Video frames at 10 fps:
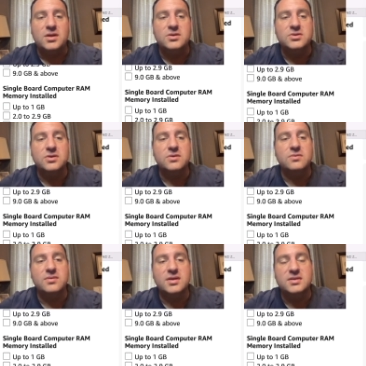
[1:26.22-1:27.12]

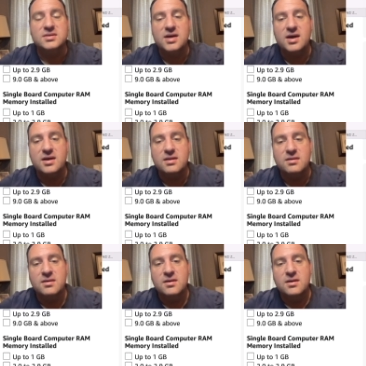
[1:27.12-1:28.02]
So instead,
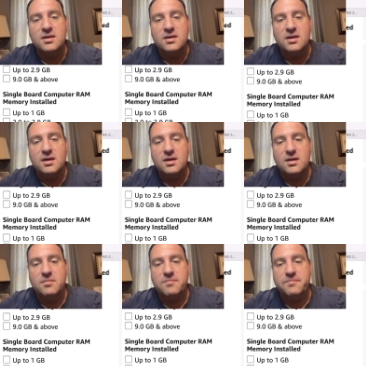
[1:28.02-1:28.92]

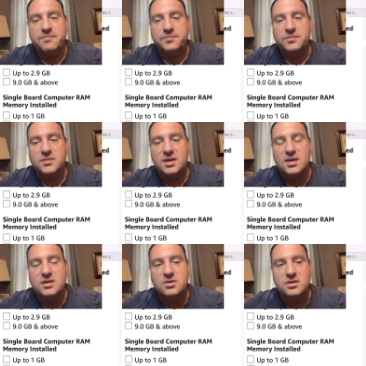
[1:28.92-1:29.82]
um,
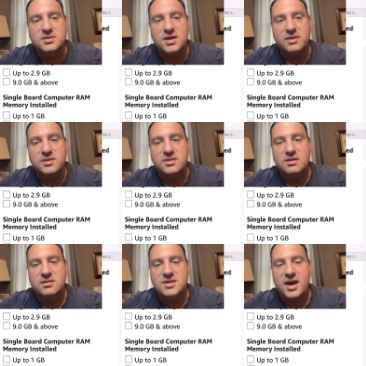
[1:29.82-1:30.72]
it turns out that
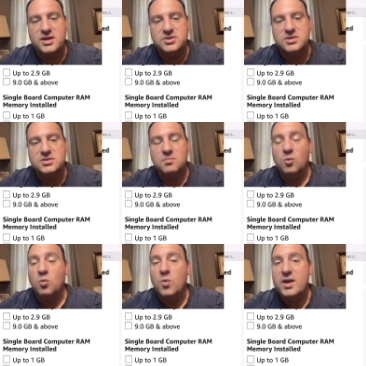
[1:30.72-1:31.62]
there's actually
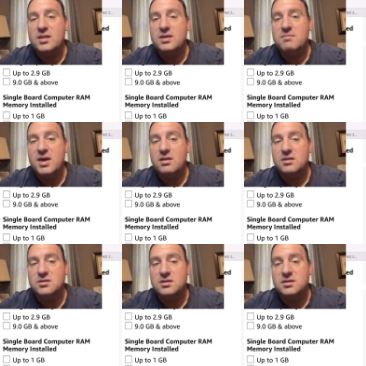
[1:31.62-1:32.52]
some readily made
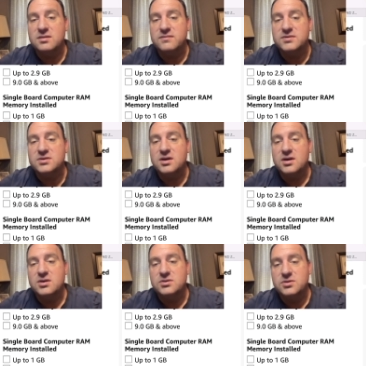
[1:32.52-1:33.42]
alternatives
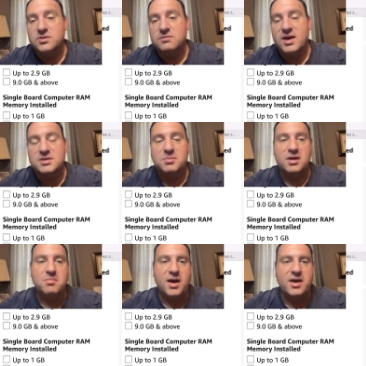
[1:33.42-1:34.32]
to the
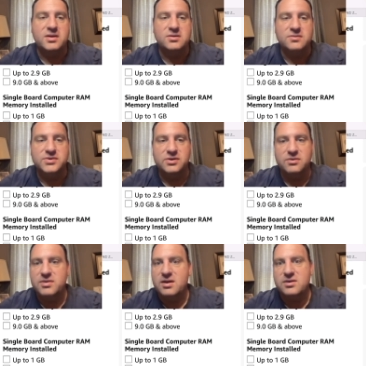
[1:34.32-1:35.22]
Raspberry Pi
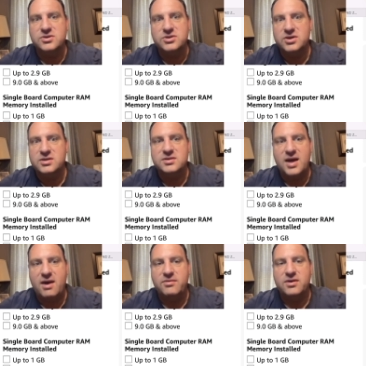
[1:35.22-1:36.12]
2.0 that are just
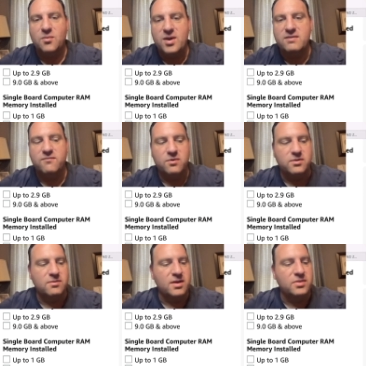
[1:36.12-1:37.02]
out there waiting for you.
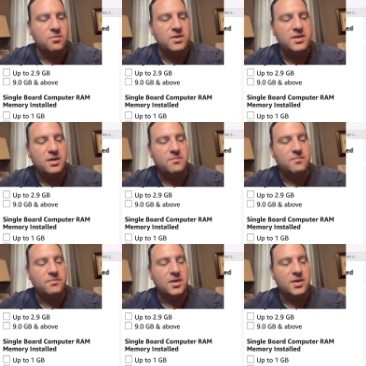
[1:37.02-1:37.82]
And the one that I'm